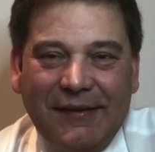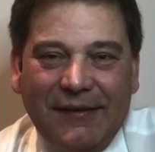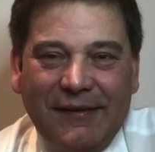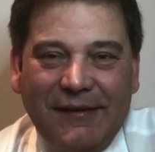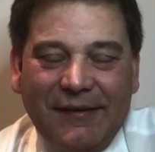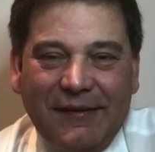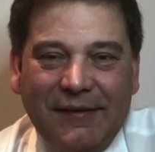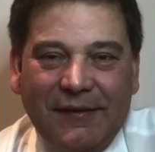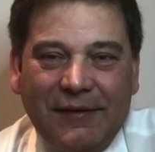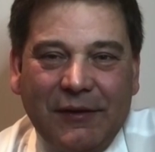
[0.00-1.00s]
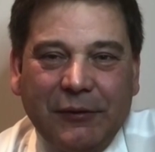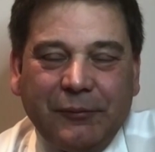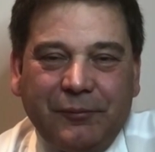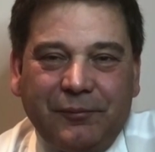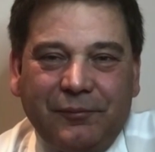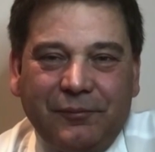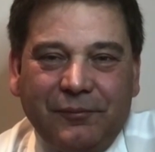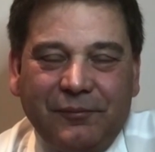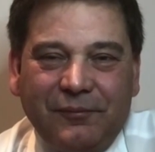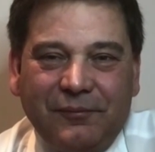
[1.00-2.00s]

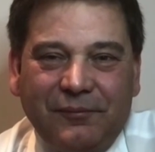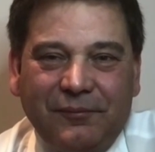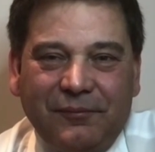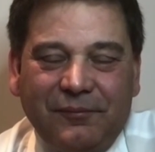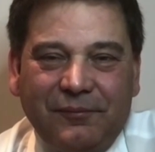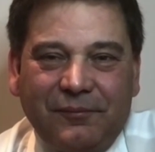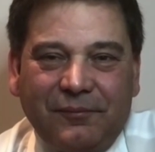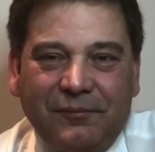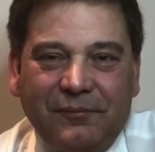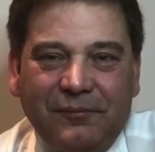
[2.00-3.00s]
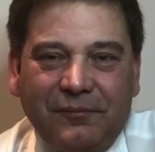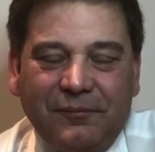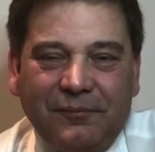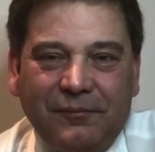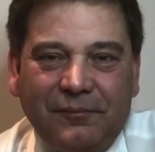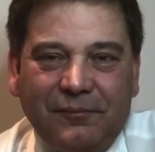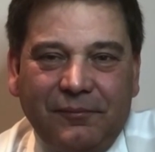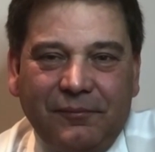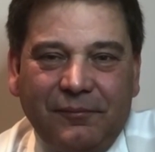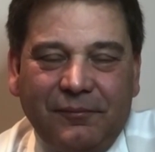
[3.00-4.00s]

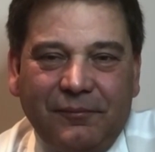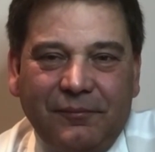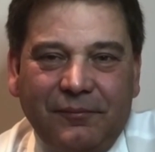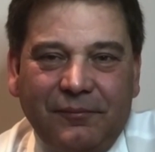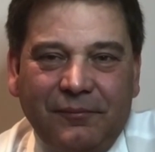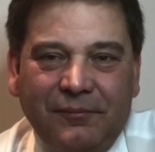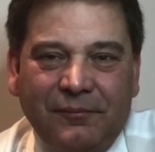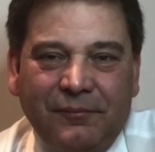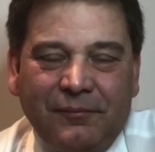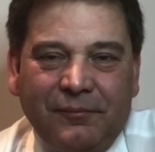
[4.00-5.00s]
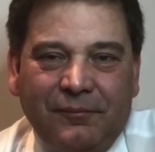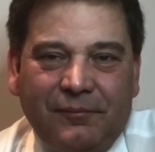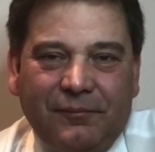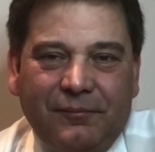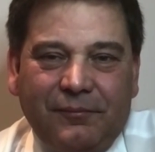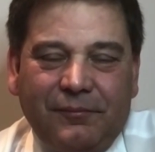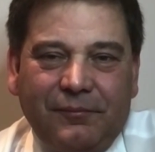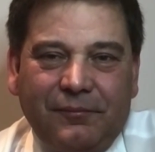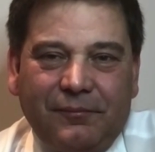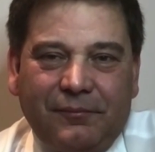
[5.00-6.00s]

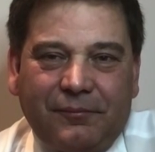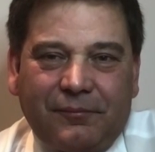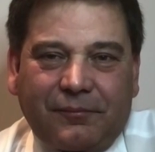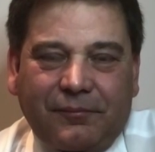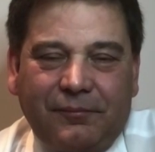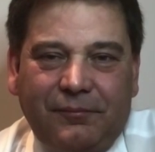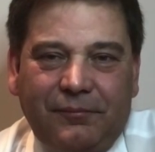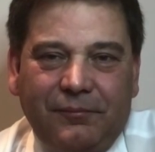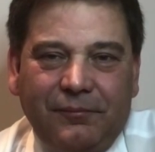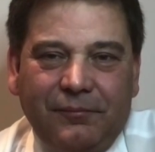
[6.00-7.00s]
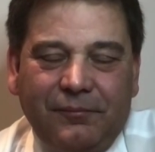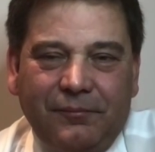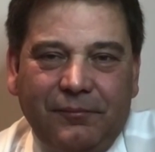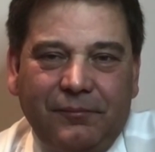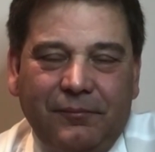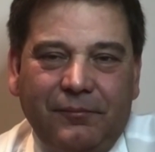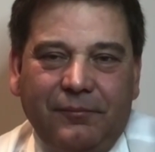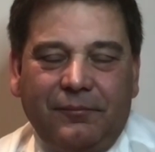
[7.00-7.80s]
No words are spoken by the person on screen.